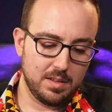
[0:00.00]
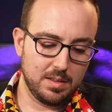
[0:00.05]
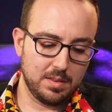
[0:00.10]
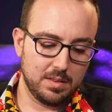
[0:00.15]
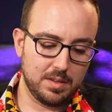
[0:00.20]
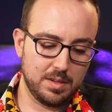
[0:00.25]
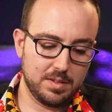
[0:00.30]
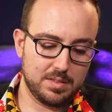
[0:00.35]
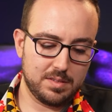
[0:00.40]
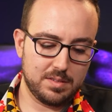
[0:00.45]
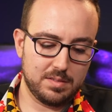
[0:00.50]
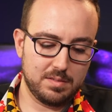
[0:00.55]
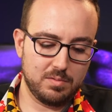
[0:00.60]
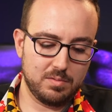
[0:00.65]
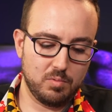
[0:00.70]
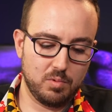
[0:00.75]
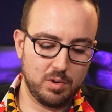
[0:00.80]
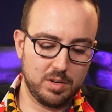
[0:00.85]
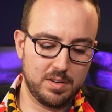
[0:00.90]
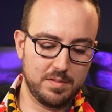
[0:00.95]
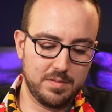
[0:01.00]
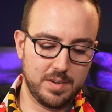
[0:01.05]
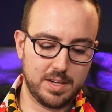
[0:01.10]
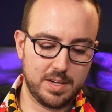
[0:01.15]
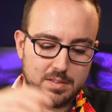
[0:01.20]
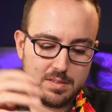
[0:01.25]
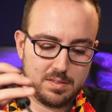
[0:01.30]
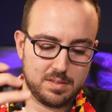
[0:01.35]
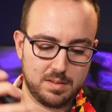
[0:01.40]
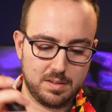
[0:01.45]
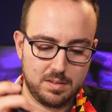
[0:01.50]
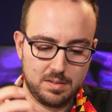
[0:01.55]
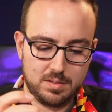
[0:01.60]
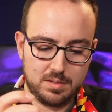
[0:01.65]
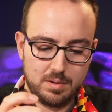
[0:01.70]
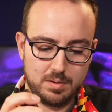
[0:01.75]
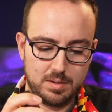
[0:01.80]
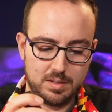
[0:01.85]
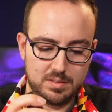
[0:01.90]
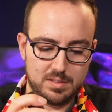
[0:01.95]
This one device is
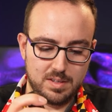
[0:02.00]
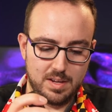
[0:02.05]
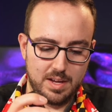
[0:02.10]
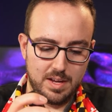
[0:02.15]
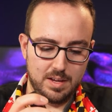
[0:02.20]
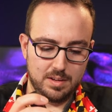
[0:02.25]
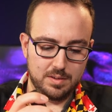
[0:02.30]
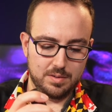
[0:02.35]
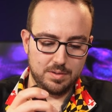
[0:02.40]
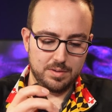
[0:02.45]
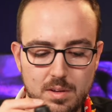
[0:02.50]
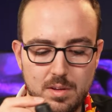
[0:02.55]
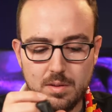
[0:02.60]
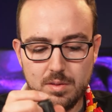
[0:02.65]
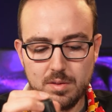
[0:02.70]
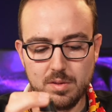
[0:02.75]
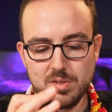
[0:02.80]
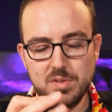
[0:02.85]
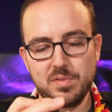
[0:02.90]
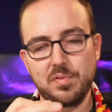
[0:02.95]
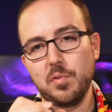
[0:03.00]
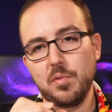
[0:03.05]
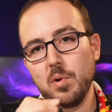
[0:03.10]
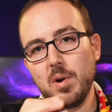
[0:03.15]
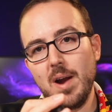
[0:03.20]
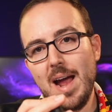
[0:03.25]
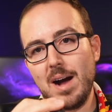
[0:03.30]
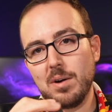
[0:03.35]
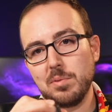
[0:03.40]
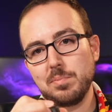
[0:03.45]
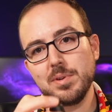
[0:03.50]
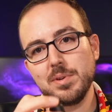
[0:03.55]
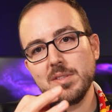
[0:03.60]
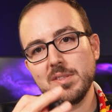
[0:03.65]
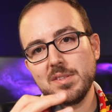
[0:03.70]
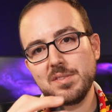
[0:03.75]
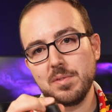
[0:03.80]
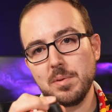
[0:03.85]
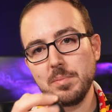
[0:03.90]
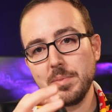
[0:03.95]
going to handle those four
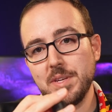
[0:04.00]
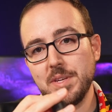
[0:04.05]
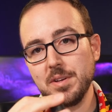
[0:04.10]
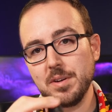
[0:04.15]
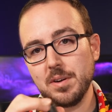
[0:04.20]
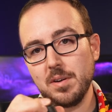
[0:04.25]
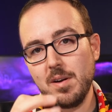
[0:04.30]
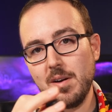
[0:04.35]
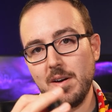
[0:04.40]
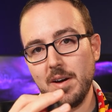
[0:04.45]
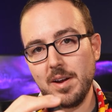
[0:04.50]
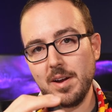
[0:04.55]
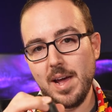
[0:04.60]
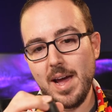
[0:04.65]
outputs from here on